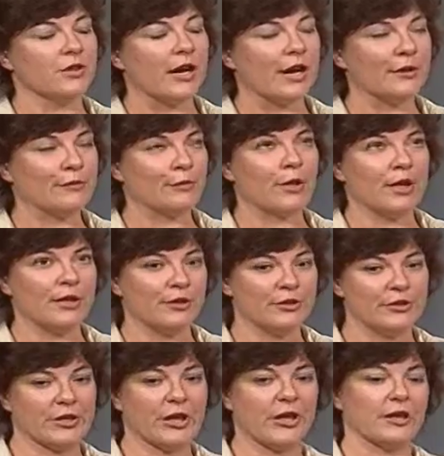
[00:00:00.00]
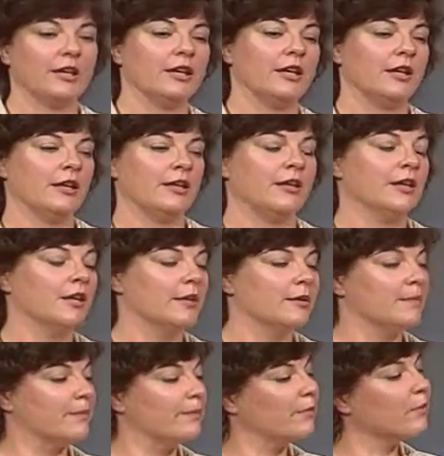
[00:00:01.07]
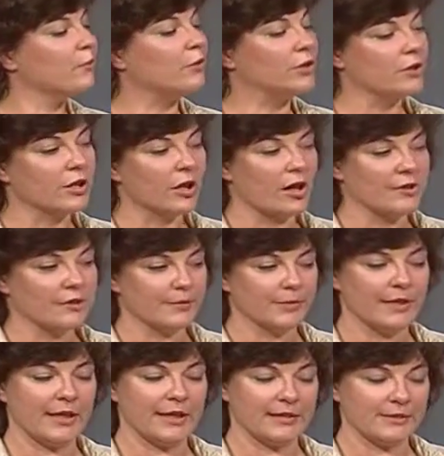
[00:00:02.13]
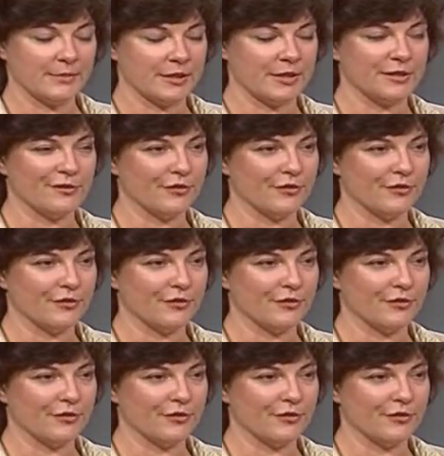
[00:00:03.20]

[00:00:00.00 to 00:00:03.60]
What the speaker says: out walking her dog and really contemplating something